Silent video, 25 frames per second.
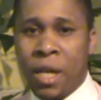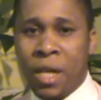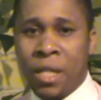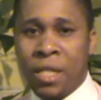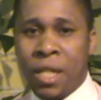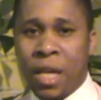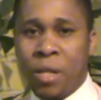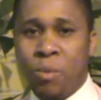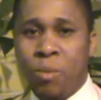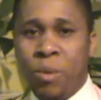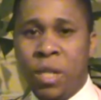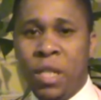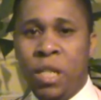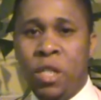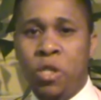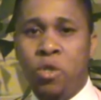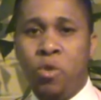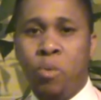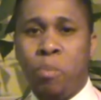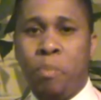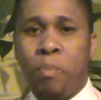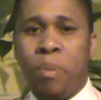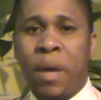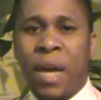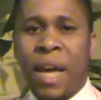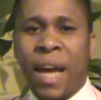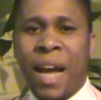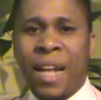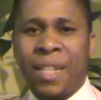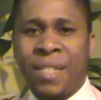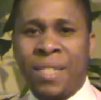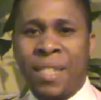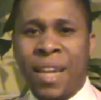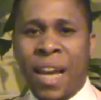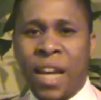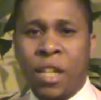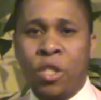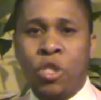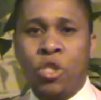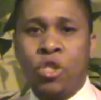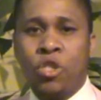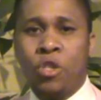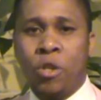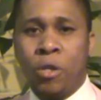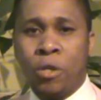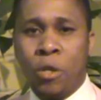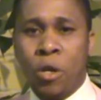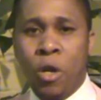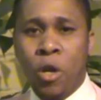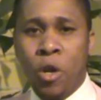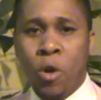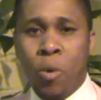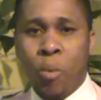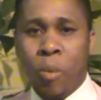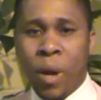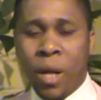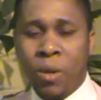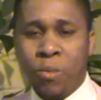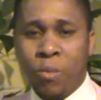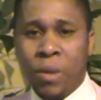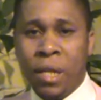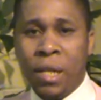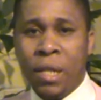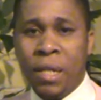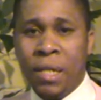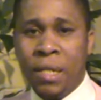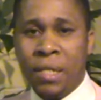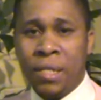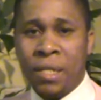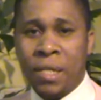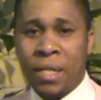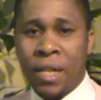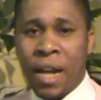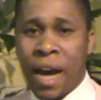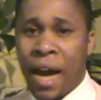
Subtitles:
that we need to pay attention when we listen.